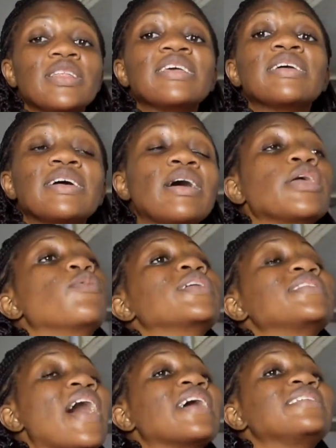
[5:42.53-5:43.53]
It
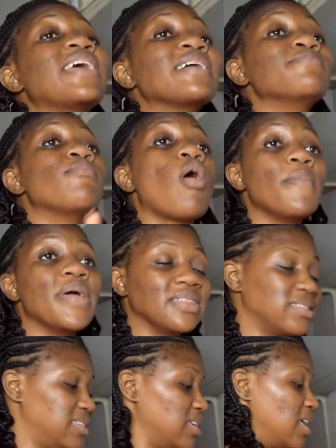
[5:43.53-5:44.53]
was at that
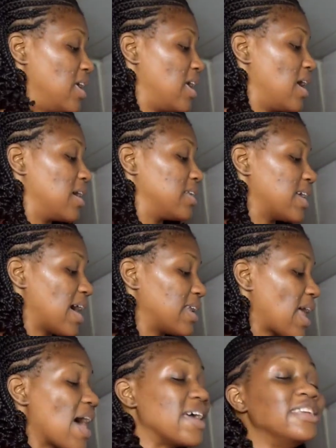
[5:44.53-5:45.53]
moment
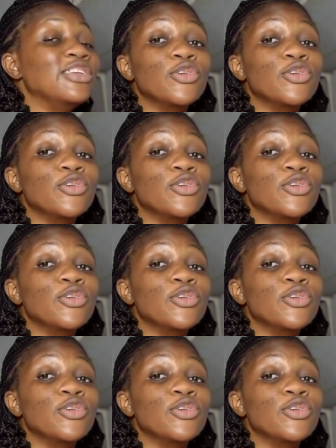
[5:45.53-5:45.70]
that I